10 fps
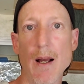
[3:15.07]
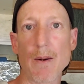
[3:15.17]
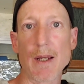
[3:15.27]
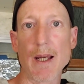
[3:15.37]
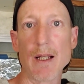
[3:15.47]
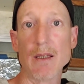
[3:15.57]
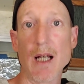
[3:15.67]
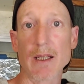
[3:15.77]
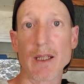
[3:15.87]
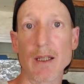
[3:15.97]
Okay,
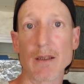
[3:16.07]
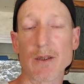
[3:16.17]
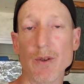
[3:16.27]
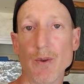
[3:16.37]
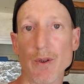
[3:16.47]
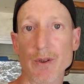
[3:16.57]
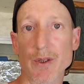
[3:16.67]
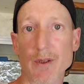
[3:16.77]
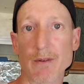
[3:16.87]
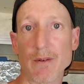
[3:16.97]
locking
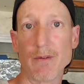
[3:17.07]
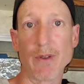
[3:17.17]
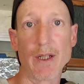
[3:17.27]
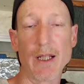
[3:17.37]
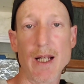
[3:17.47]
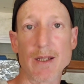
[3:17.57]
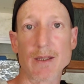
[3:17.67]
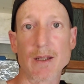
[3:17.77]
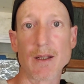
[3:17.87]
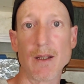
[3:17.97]
tuners. Very
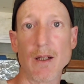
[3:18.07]
nice.